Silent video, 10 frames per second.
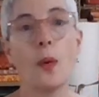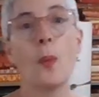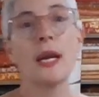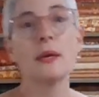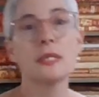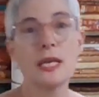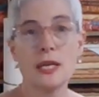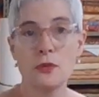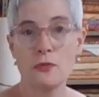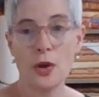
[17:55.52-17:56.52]
when I was
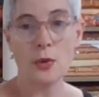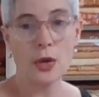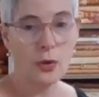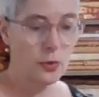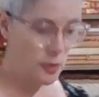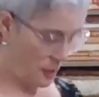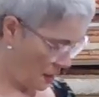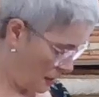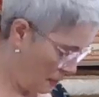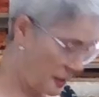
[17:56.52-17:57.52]
taking photos.
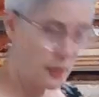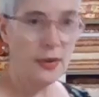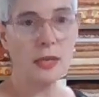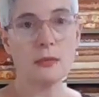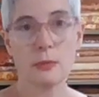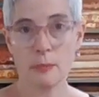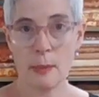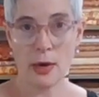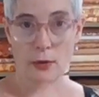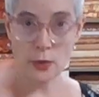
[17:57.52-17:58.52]
Hang on, let me see if I can, with my
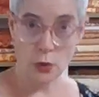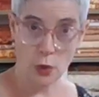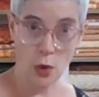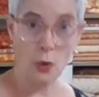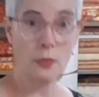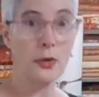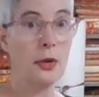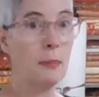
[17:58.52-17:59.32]
microphone, go over here